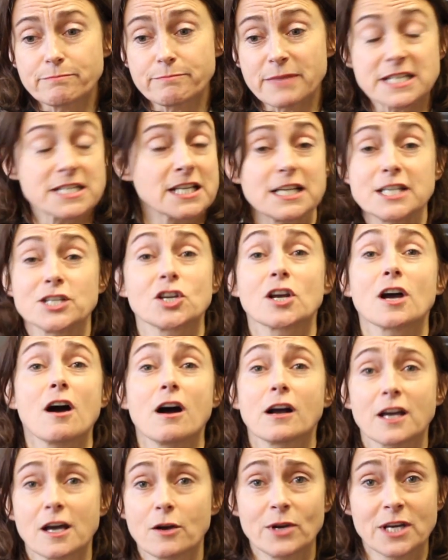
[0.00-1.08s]
basically she
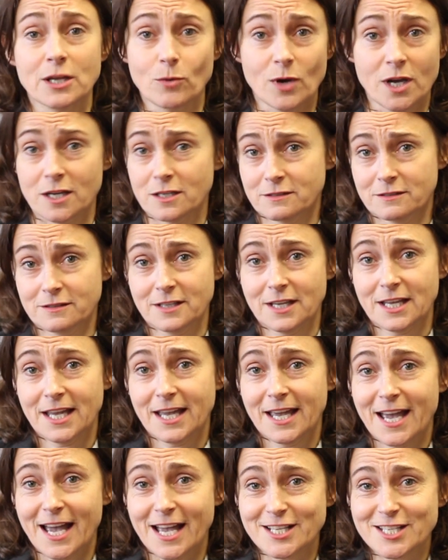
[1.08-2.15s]
can't go anywhere
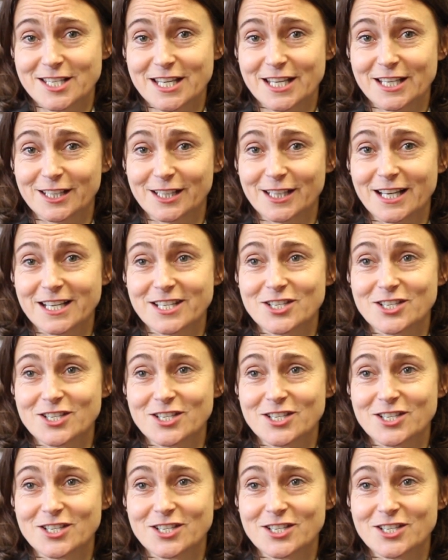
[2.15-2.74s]
until